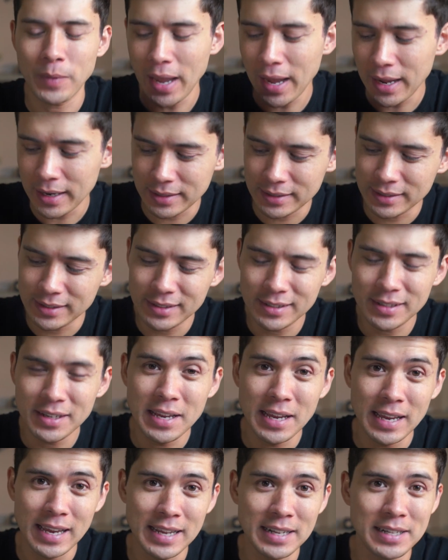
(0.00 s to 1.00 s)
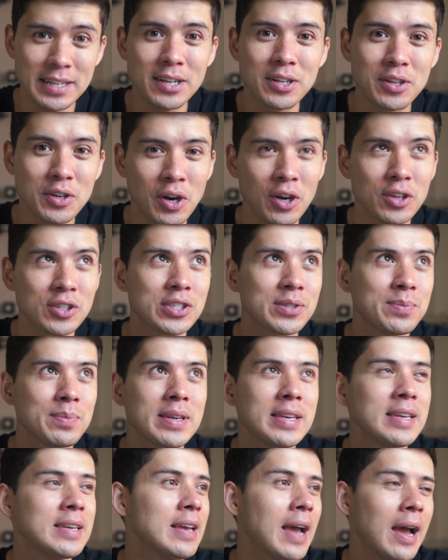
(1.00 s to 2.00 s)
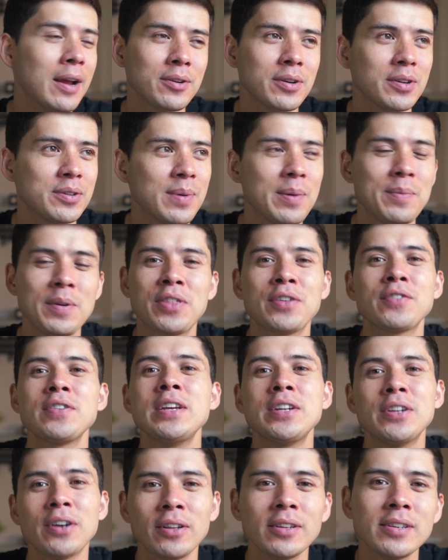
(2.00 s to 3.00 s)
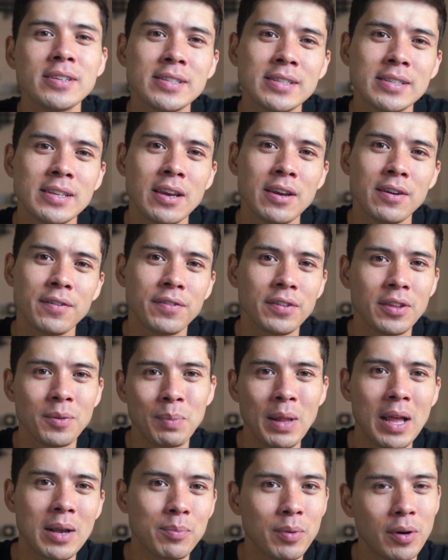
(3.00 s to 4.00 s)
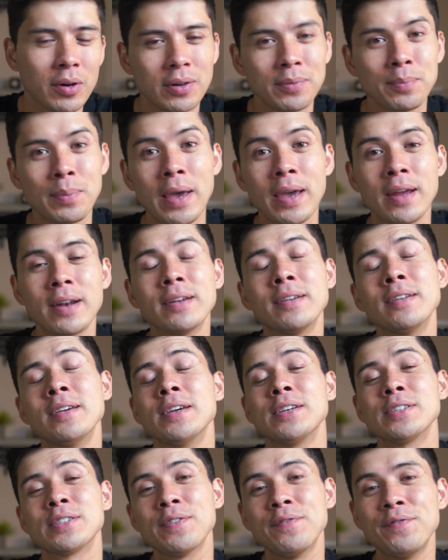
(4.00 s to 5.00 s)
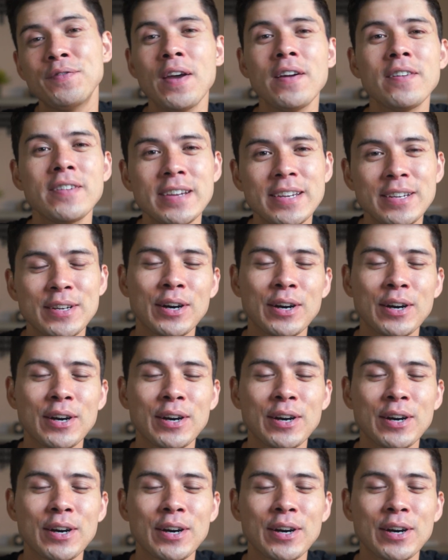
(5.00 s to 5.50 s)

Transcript: And it did cost me, I don't know, maybe $3 for the Blackboard and pen, so very